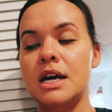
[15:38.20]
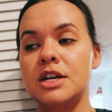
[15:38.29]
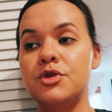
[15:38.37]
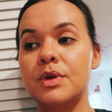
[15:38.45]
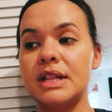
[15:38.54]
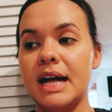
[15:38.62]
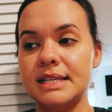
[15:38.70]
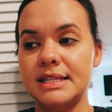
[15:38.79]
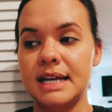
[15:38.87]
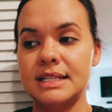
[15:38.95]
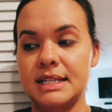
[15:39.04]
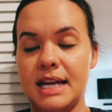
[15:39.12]
to a class
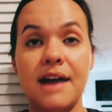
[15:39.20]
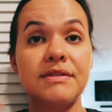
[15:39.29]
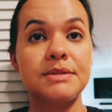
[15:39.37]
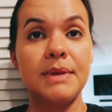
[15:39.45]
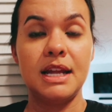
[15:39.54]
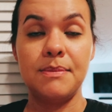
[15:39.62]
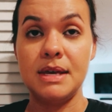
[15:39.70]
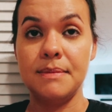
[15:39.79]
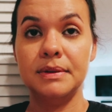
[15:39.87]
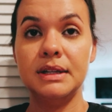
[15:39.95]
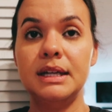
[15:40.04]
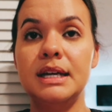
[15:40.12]
that didn't have as many
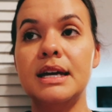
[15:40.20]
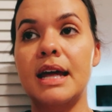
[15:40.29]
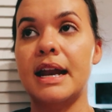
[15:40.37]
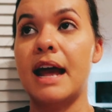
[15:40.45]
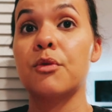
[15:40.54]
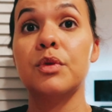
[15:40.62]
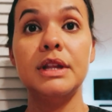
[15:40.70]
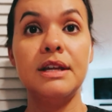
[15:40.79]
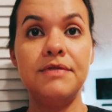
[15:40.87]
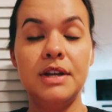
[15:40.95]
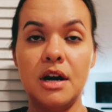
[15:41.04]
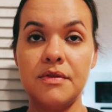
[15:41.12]
people in it and I really
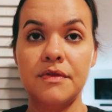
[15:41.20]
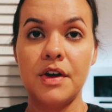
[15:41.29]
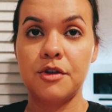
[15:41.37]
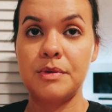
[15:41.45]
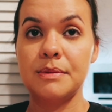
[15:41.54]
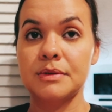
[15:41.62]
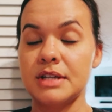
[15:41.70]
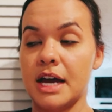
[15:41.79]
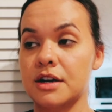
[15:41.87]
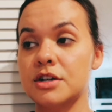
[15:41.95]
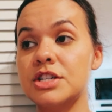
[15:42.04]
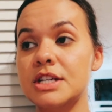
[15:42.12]
feed off of other people's
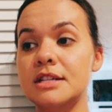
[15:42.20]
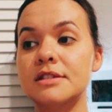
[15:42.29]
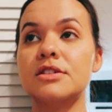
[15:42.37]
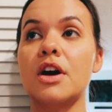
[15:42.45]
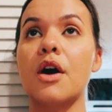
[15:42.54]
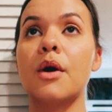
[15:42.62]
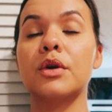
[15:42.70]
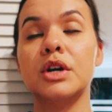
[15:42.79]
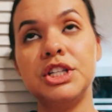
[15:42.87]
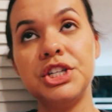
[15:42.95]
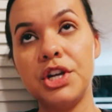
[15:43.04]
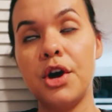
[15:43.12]
energy so
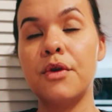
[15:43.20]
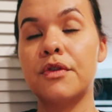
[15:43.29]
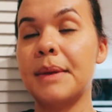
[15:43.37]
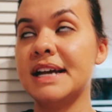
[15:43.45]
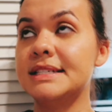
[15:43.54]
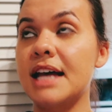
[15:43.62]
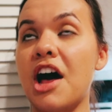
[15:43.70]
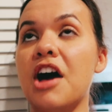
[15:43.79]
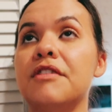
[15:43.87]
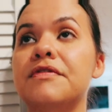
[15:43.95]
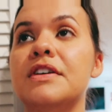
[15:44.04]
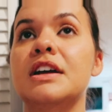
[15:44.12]
good to know for
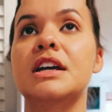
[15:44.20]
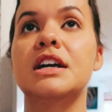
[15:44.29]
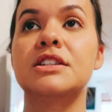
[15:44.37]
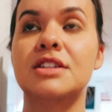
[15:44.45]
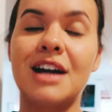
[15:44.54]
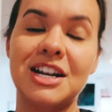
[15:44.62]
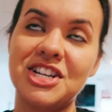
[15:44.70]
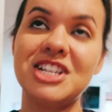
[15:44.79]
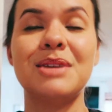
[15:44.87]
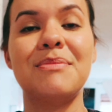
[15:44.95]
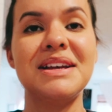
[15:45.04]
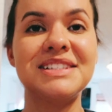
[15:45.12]
myself to not
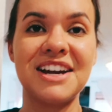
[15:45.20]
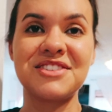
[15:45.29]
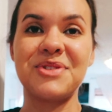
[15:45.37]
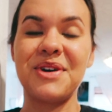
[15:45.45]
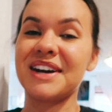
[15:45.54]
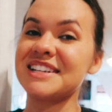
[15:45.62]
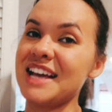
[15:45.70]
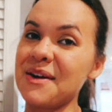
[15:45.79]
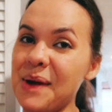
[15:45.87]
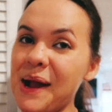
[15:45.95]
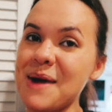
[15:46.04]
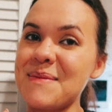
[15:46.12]
change up my schedule because I
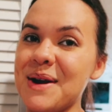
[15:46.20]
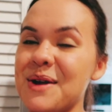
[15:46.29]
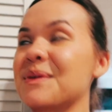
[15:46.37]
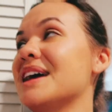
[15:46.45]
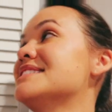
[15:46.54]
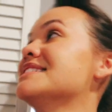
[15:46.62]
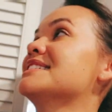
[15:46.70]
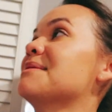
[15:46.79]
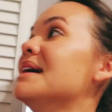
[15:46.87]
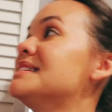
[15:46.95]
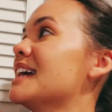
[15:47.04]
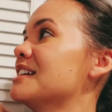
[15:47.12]
work out better when I stick to
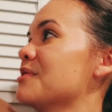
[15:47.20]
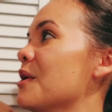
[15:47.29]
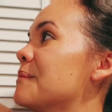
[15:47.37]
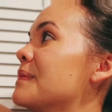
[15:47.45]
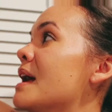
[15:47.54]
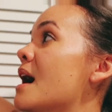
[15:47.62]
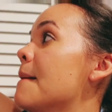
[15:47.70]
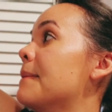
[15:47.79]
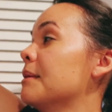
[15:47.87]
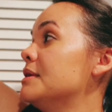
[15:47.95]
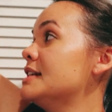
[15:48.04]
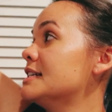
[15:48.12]
my schedule. But
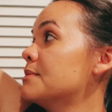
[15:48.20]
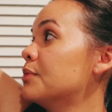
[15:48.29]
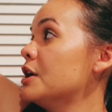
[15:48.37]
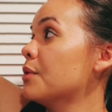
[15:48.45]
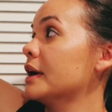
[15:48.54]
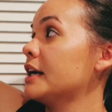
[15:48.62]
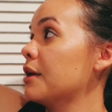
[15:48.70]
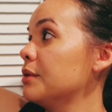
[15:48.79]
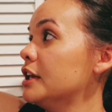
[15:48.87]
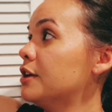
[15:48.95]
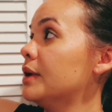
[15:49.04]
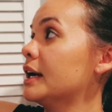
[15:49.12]
I'm gonna take some pre-workout
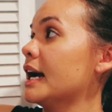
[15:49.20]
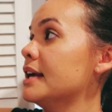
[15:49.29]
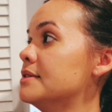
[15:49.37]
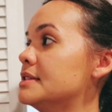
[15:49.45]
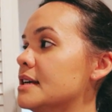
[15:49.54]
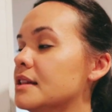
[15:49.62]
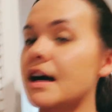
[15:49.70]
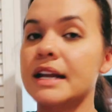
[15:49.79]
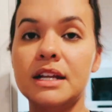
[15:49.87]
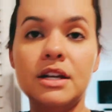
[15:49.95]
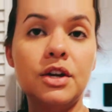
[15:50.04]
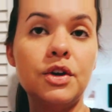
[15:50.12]
really quick. I use the
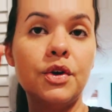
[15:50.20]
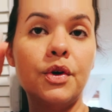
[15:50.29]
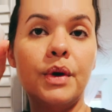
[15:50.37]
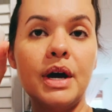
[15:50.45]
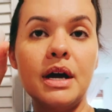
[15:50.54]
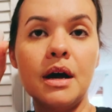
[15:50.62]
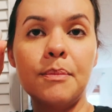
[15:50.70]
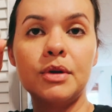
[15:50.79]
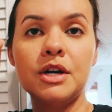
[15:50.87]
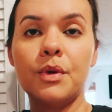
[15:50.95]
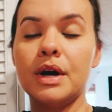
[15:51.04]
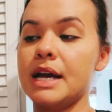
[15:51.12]
Alani Nu
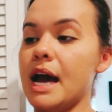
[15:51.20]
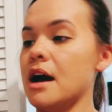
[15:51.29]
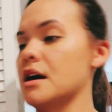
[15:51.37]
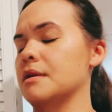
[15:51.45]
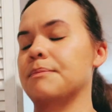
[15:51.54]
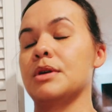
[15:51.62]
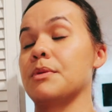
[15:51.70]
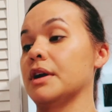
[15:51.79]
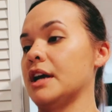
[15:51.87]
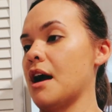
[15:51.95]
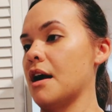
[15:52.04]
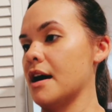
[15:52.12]
pre-workout, uh,
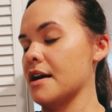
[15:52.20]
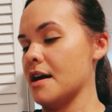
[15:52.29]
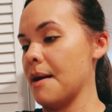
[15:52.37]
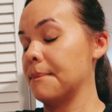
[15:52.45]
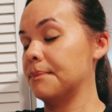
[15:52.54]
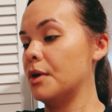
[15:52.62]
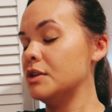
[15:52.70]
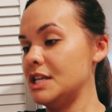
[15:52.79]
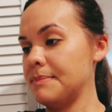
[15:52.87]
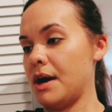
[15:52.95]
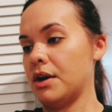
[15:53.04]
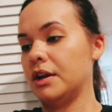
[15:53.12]
pre-workout, uh,
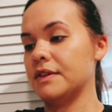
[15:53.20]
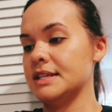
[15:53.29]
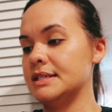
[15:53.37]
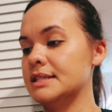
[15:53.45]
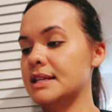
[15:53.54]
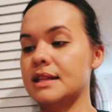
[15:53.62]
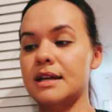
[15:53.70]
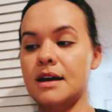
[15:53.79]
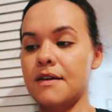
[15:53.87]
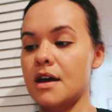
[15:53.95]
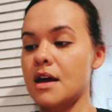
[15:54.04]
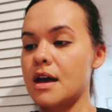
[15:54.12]
protein powder. This is in the